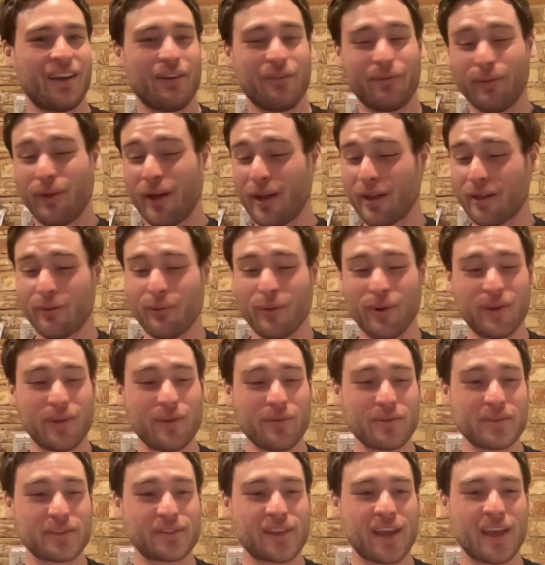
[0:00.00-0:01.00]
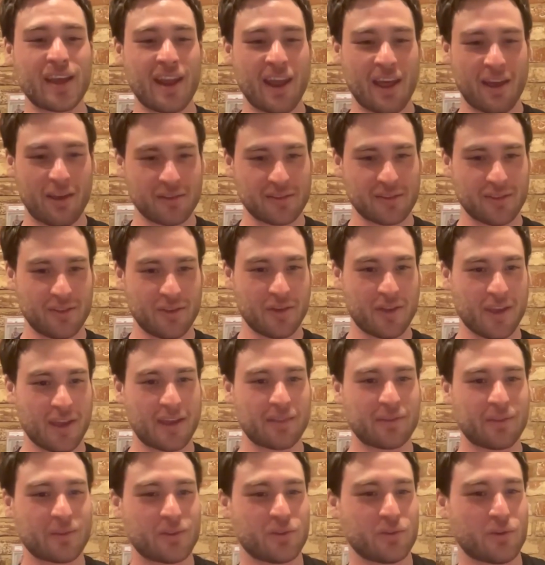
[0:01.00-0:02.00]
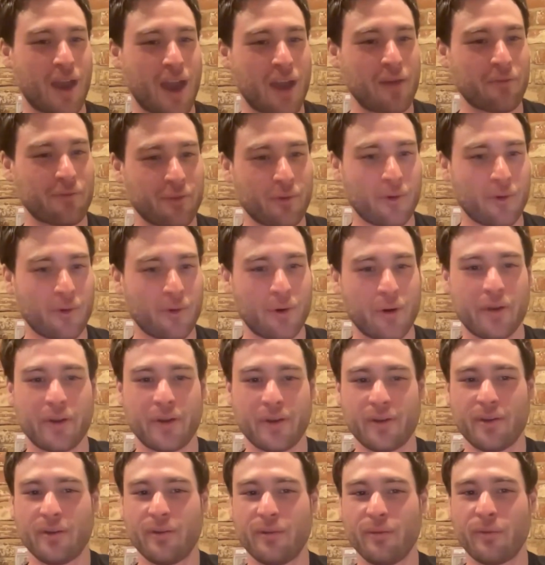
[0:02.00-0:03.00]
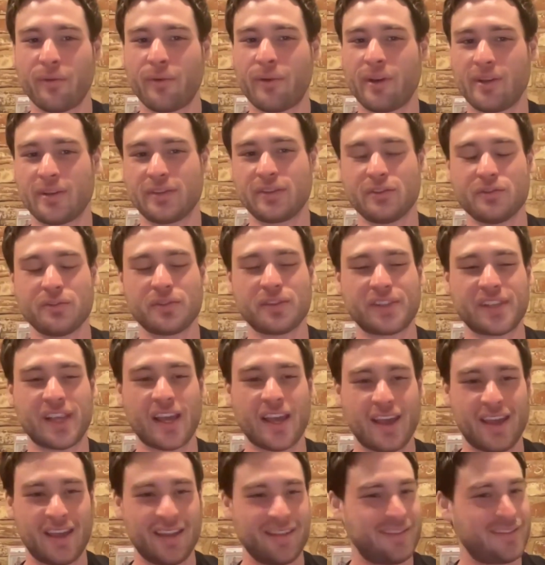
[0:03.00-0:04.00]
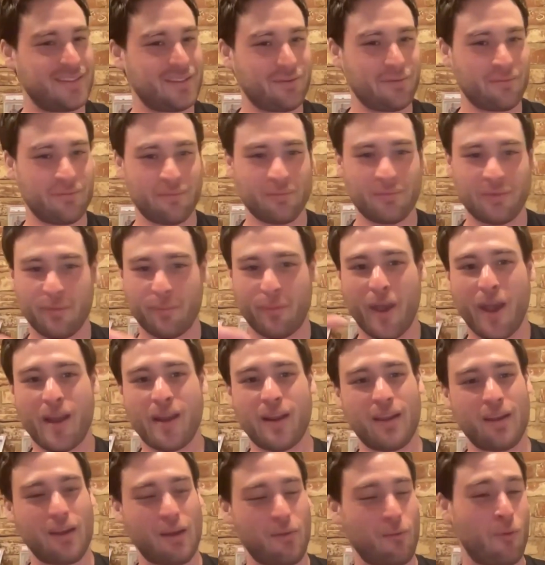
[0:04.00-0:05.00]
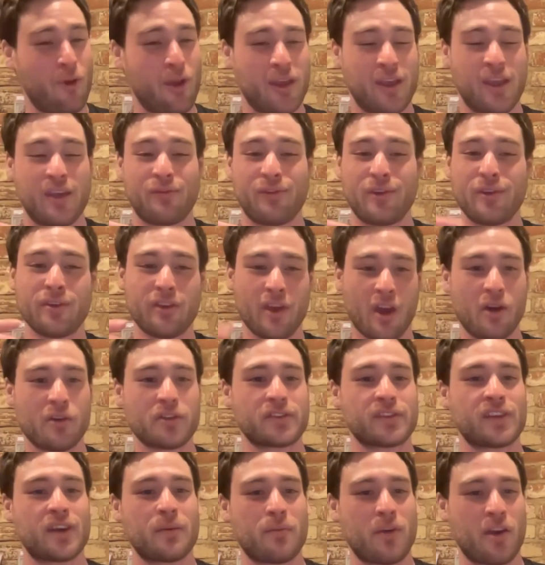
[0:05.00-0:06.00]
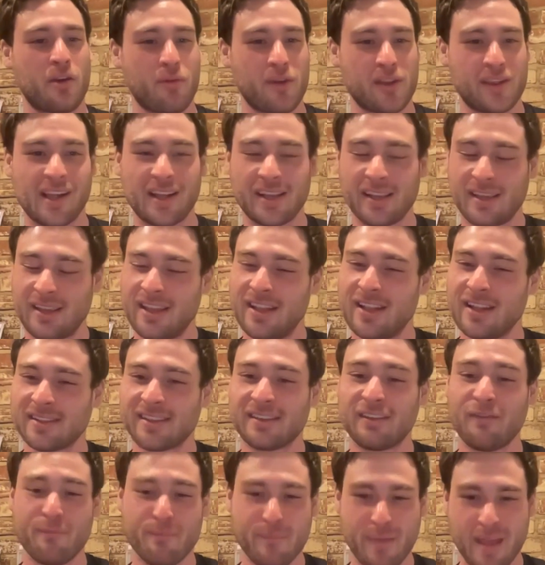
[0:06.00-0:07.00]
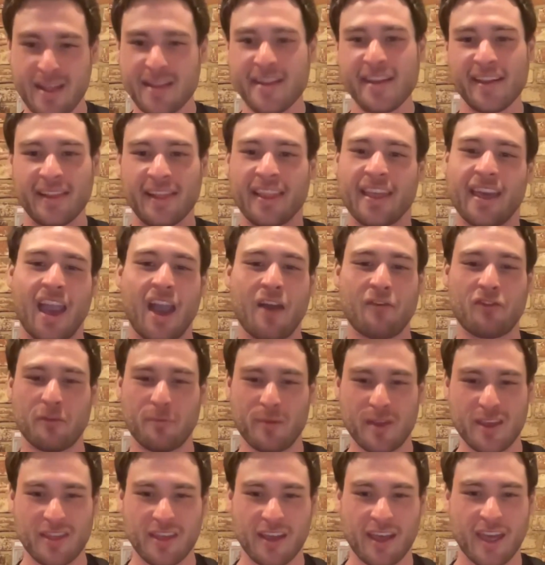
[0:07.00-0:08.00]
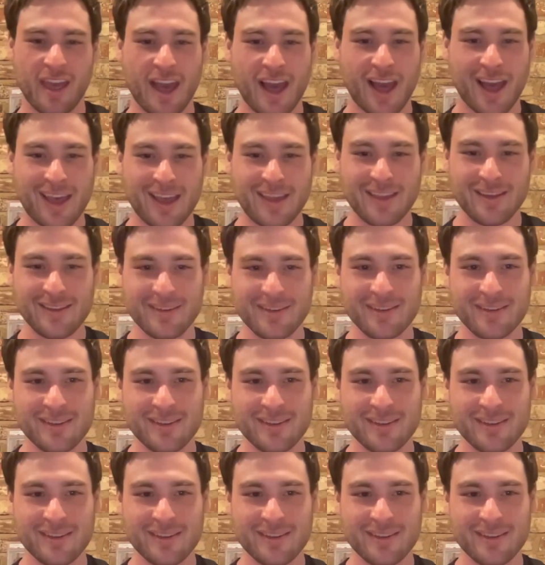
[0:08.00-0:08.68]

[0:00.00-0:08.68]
Like what you were saying, I was looking at the draft order because you said if he goes somewhere where he doesn't immediately have to be the guy.